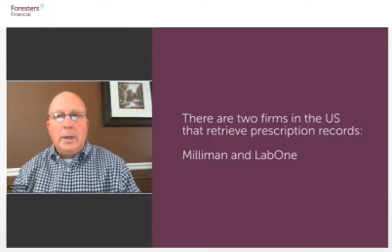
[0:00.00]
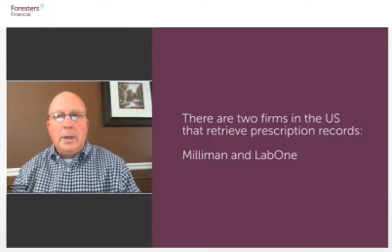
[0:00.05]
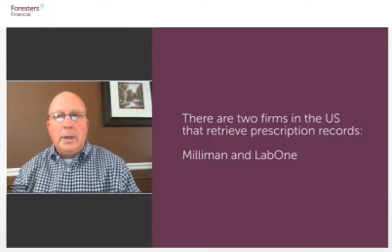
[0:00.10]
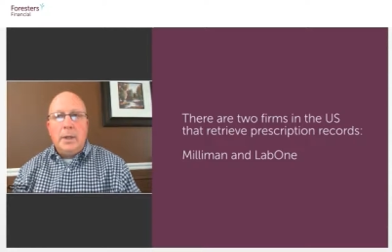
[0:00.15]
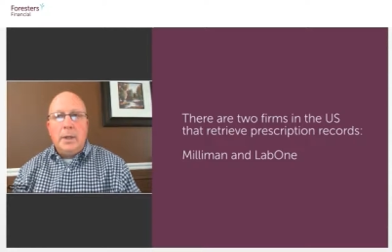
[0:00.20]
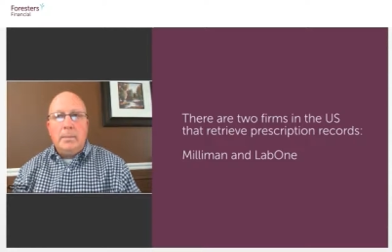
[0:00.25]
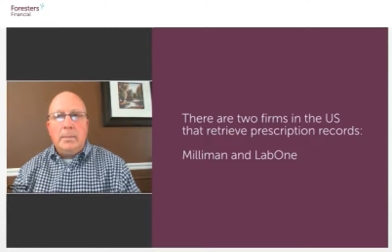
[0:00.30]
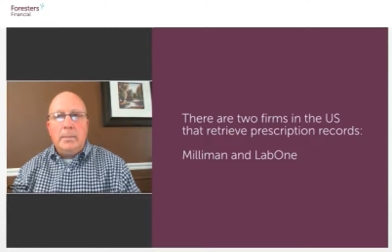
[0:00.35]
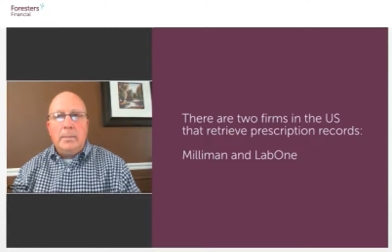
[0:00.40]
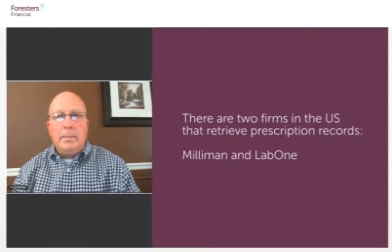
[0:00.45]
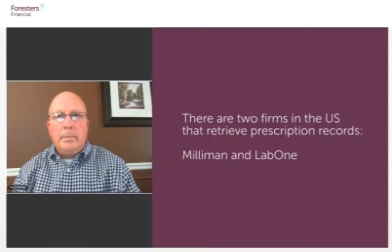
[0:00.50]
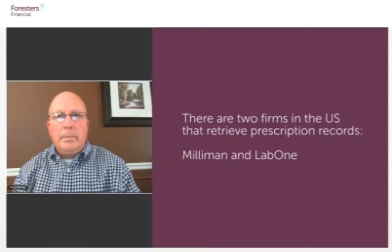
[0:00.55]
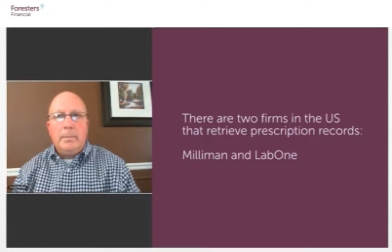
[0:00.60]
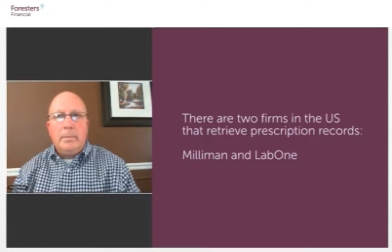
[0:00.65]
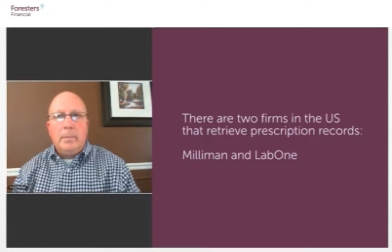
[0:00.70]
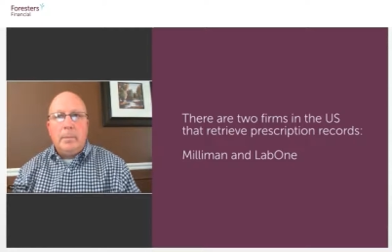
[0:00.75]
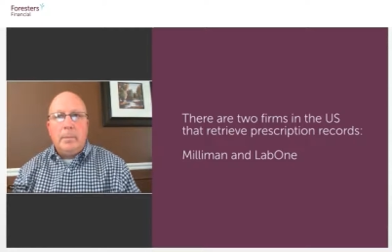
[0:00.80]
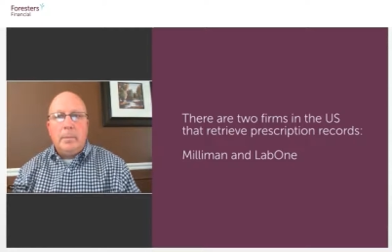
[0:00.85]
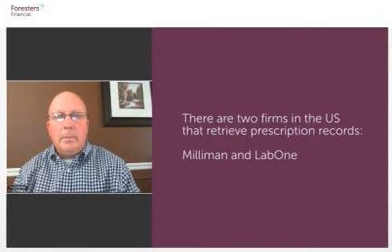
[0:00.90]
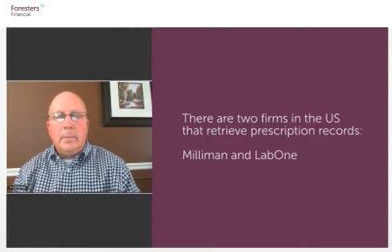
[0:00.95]

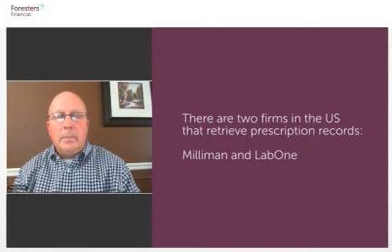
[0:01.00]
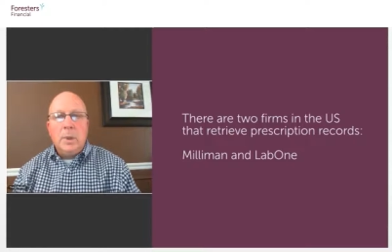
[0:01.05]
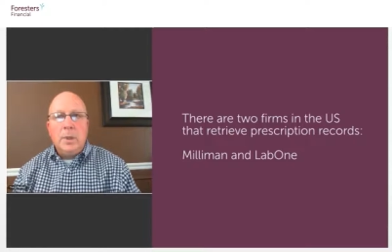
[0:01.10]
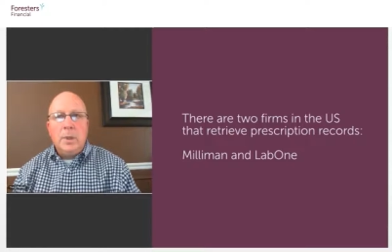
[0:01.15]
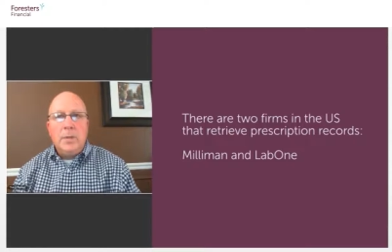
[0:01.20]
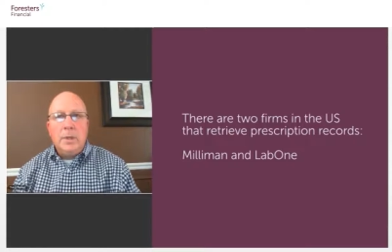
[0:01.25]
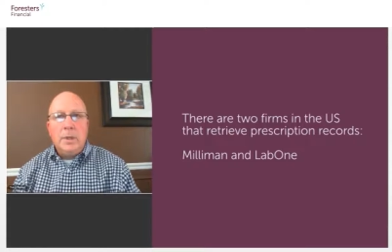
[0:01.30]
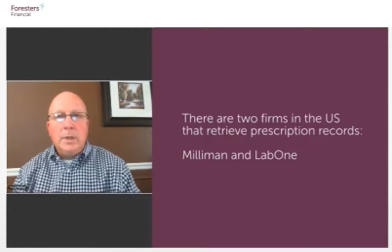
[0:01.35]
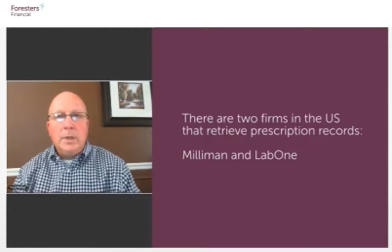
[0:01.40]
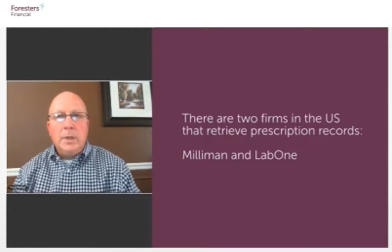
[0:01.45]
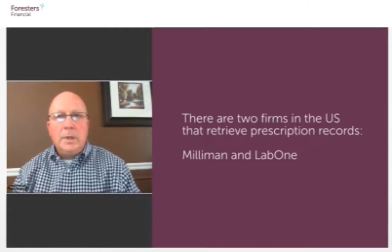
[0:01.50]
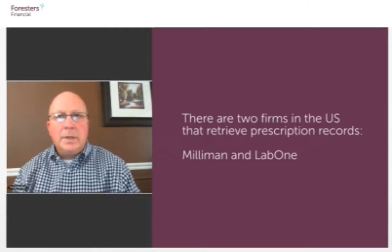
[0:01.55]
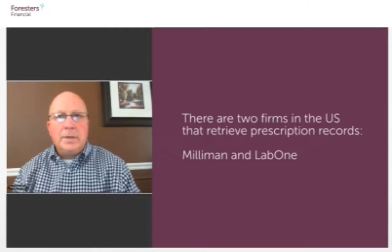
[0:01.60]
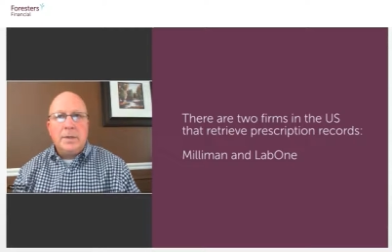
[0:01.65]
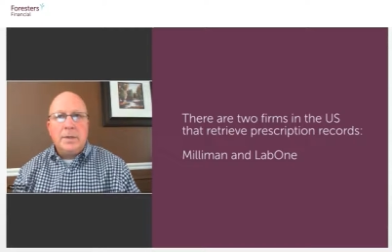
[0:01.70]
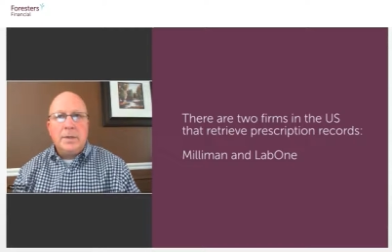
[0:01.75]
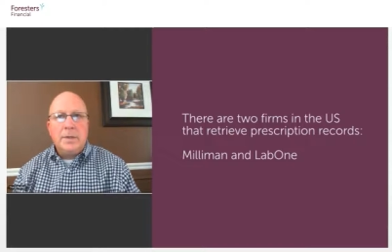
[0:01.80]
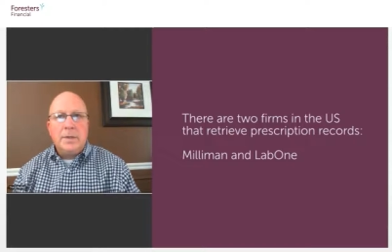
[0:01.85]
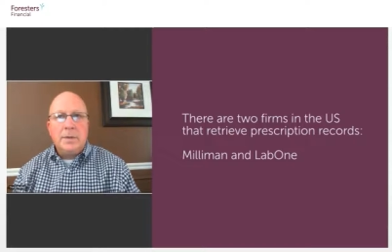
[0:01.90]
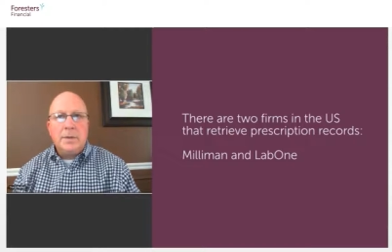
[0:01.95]
Milliman
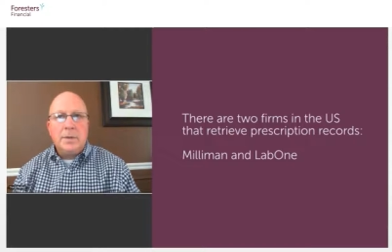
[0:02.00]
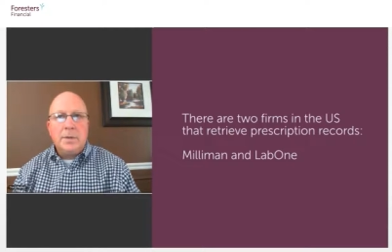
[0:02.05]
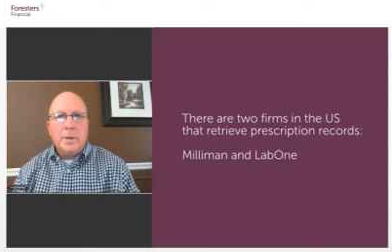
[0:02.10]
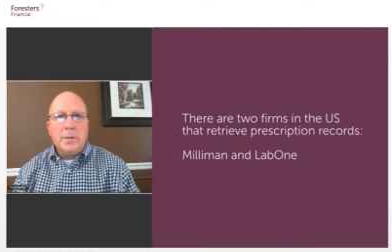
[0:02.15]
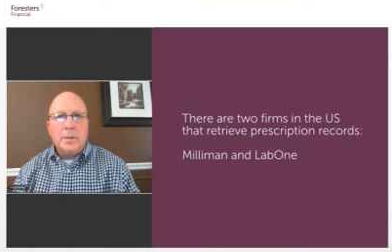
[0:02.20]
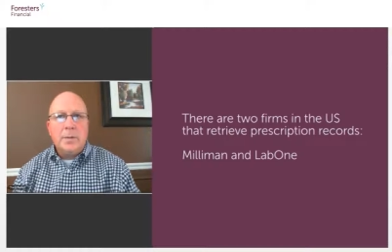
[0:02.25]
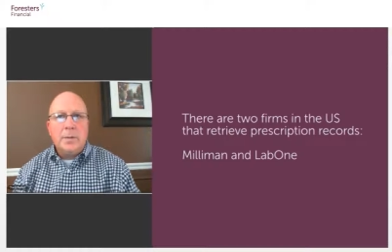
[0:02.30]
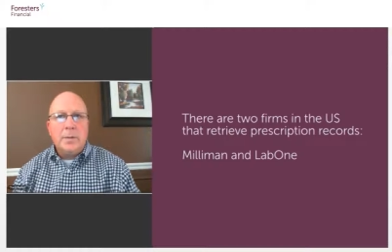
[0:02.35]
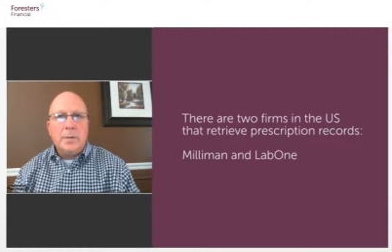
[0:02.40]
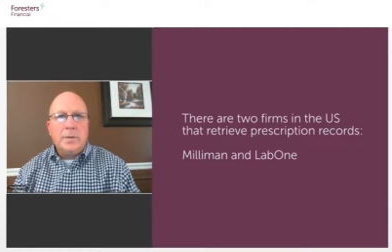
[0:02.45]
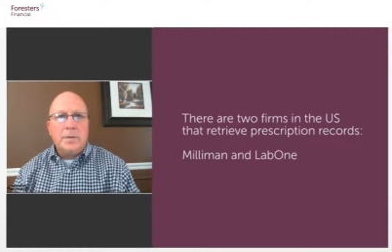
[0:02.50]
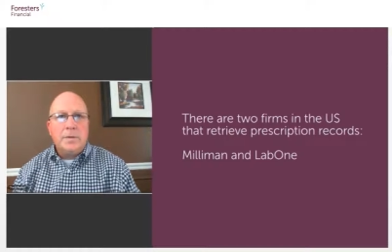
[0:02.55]
and IntelliScript